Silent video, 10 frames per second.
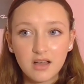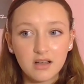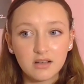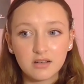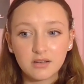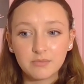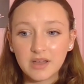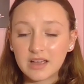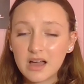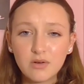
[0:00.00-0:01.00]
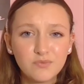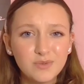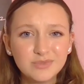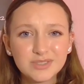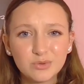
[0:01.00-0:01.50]
I got home
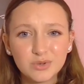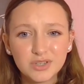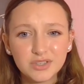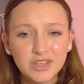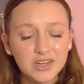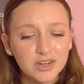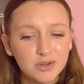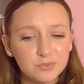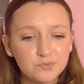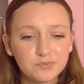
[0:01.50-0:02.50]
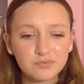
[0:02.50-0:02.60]
from school,